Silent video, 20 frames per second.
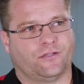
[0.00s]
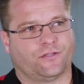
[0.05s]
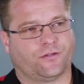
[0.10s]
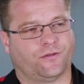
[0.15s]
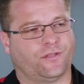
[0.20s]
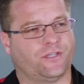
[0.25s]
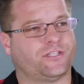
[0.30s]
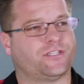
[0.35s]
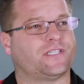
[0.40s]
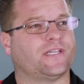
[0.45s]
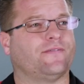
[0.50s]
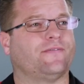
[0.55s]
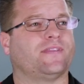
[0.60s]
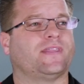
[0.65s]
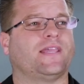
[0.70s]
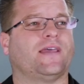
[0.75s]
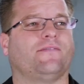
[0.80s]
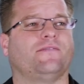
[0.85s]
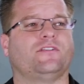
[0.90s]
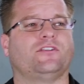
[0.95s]
So this 7th
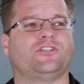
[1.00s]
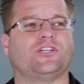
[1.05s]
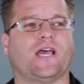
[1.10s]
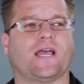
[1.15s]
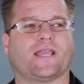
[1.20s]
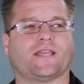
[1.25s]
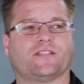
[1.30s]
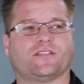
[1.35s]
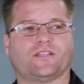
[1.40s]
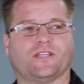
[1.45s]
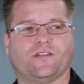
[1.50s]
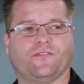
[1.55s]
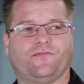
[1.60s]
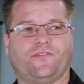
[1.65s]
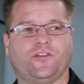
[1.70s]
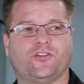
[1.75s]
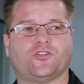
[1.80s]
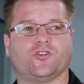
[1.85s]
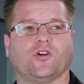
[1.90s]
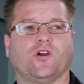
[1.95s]
Heaven jacket's going to
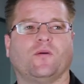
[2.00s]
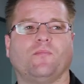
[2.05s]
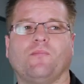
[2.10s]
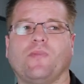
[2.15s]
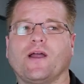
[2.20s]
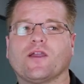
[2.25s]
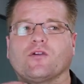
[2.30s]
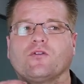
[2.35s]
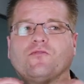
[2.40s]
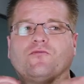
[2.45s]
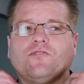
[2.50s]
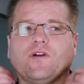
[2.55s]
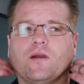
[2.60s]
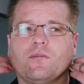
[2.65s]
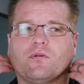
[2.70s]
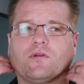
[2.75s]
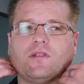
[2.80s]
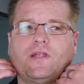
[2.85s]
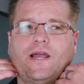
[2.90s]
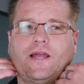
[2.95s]
feature a
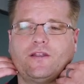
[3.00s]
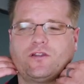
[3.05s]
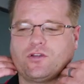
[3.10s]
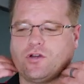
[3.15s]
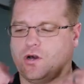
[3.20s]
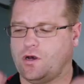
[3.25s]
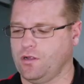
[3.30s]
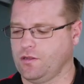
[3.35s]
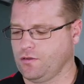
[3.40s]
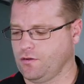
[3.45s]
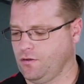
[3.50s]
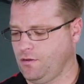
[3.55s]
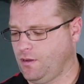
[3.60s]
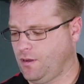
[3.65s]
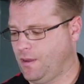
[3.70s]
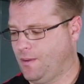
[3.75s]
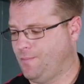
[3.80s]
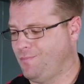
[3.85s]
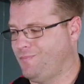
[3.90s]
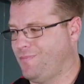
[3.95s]
microfiber lined collar,
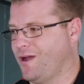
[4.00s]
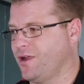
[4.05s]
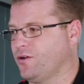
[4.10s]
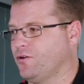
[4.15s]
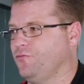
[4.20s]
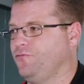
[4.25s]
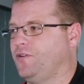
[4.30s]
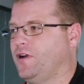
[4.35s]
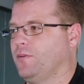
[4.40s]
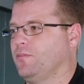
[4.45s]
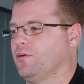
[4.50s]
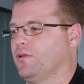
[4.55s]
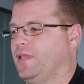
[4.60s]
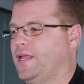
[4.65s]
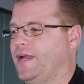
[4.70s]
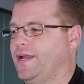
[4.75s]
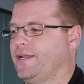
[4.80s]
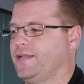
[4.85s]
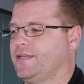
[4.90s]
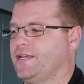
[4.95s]
microfiber
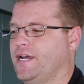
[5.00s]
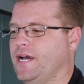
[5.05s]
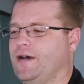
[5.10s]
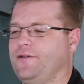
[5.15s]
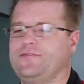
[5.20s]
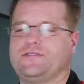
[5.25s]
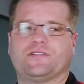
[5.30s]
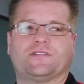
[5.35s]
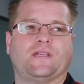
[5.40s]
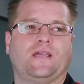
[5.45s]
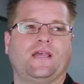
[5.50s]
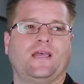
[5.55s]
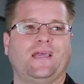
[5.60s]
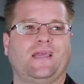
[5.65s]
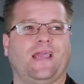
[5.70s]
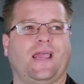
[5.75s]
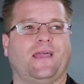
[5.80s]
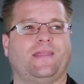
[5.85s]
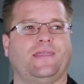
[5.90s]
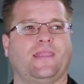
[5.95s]
lined cuffs,
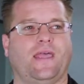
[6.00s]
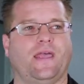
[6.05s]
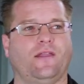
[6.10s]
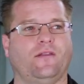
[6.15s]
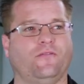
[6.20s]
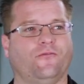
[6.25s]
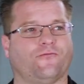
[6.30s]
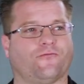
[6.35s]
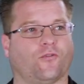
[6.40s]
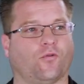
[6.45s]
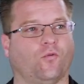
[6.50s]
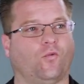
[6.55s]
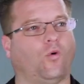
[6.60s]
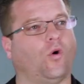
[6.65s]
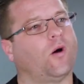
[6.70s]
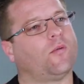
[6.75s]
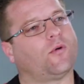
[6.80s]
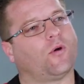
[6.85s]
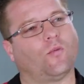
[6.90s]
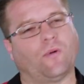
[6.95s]
and then for
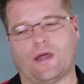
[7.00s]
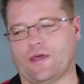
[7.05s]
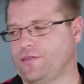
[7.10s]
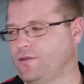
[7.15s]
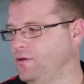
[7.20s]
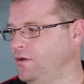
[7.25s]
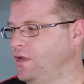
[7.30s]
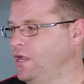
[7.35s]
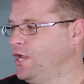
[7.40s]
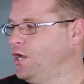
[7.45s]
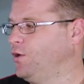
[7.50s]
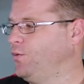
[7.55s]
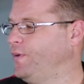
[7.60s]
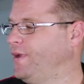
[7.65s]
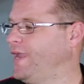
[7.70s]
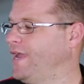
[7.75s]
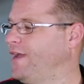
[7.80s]
warmer weather, we